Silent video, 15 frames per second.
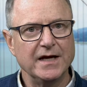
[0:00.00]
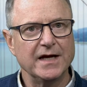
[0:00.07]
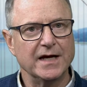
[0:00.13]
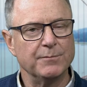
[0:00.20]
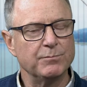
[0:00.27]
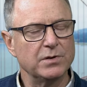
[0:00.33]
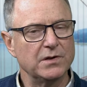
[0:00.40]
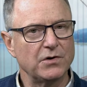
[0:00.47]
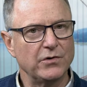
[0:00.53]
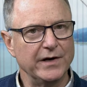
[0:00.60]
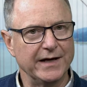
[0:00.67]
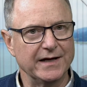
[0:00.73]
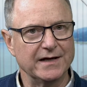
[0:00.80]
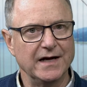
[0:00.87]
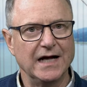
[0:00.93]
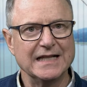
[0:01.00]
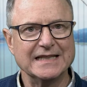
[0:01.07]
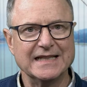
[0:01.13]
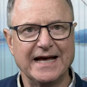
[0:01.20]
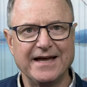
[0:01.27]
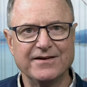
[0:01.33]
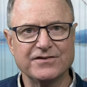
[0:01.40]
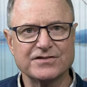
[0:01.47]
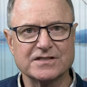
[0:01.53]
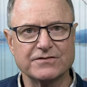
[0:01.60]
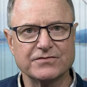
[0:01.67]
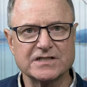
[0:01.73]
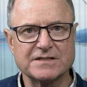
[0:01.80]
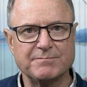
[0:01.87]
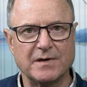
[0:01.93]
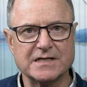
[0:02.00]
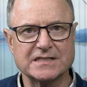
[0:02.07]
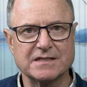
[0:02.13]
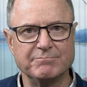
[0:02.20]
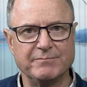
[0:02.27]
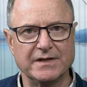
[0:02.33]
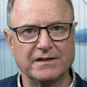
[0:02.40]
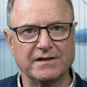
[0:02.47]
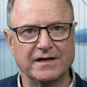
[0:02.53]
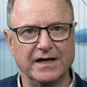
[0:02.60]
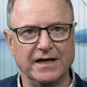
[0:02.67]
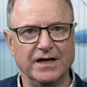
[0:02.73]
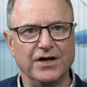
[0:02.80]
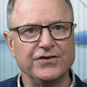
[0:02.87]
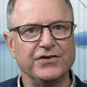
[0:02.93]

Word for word: Employing layers of responsibility